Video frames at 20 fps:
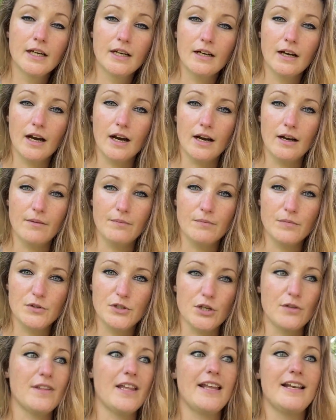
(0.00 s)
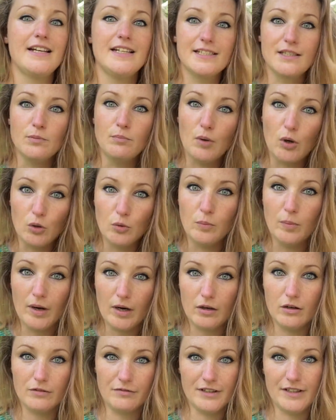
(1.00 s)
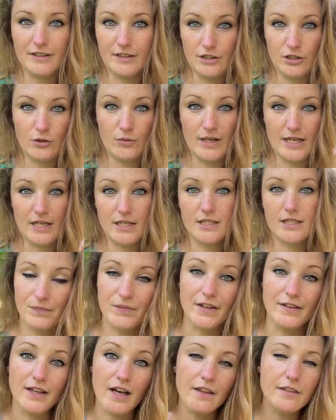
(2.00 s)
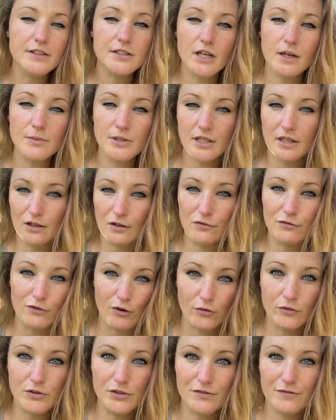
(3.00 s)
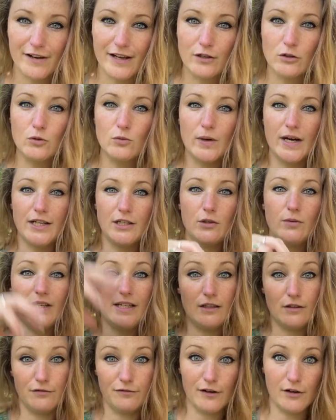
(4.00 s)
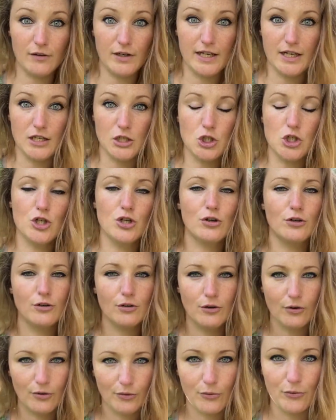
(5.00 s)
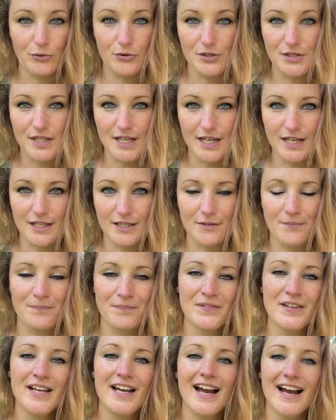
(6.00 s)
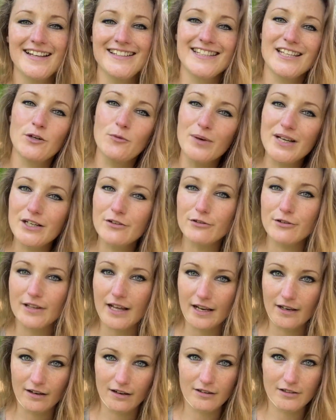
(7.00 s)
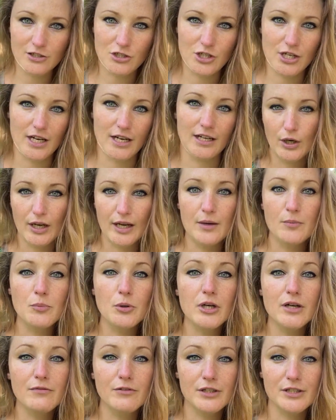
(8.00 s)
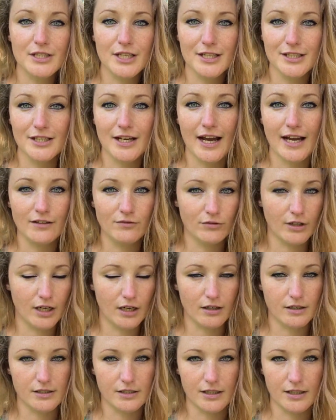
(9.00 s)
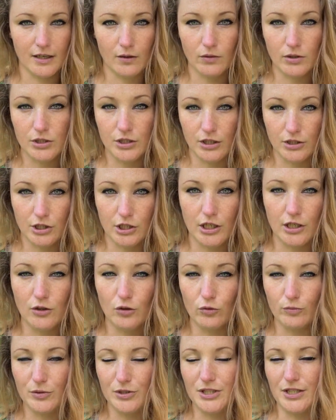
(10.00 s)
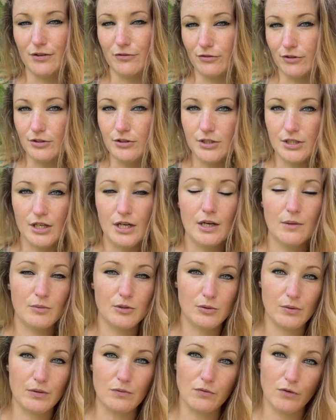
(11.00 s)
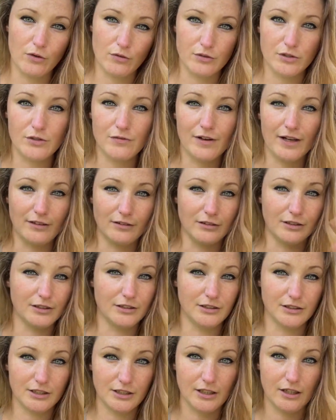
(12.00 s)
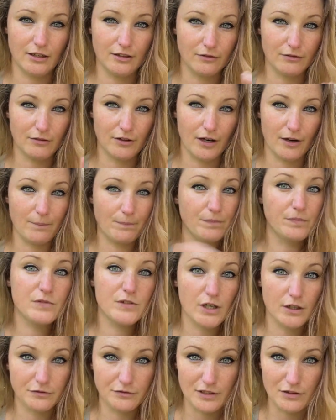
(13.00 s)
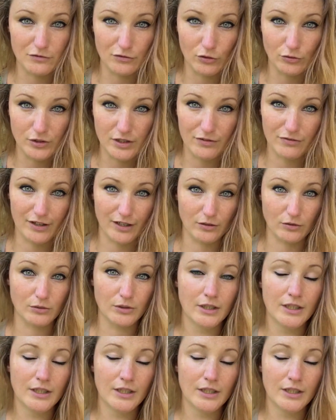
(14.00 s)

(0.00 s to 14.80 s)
So then it's the bulb part of it that you eat. And the other type is like a Florence Fennel, where you eat the foliage or the seed. And so we grew that last year. In previous years, I hadn't realised that there was such an enormous difference between Florence Fennel and kind of like tufty, frondy fennel.